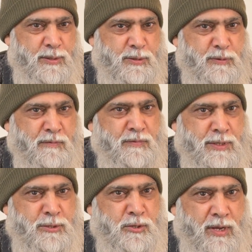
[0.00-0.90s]
So
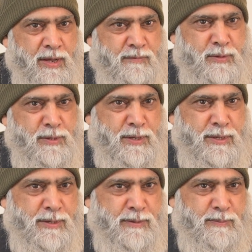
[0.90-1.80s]
first you have to
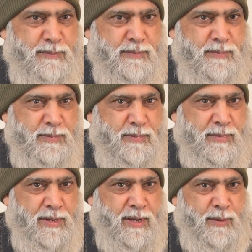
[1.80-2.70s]
learn
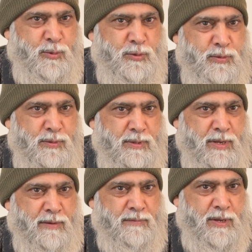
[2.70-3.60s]
how to
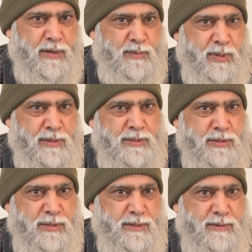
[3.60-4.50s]
have that
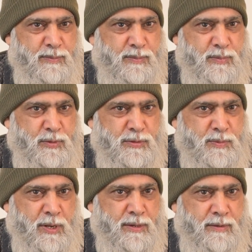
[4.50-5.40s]
ability to
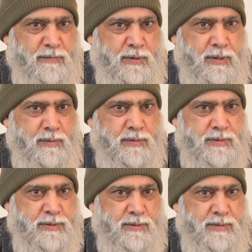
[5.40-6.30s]
smell that
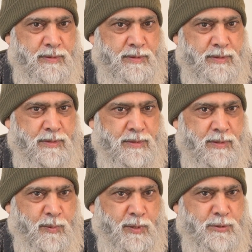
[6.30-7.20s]
fragrance.
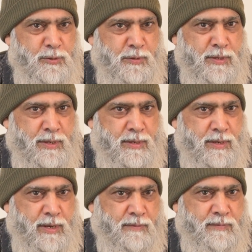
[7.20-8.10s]
Once you
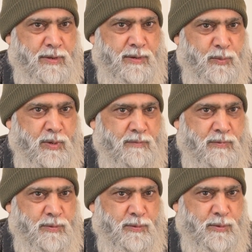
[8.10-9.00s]
have that, wherever
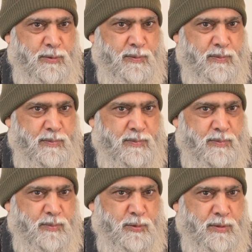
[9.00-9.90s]
you're going,
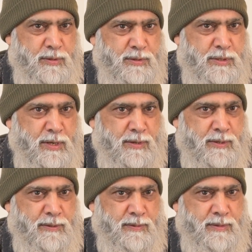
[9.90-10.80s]
you understand.
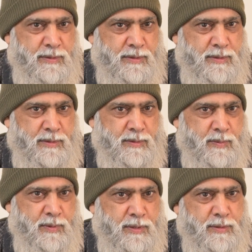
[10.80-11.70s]

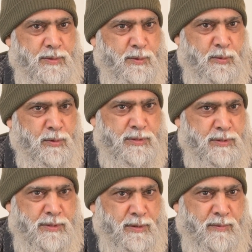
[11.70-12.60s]
Because rose
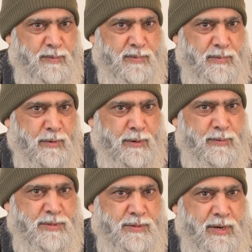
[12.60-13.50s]
is not
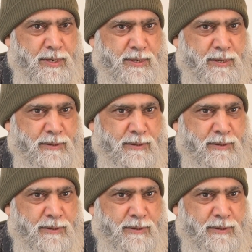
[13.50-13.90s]
always red.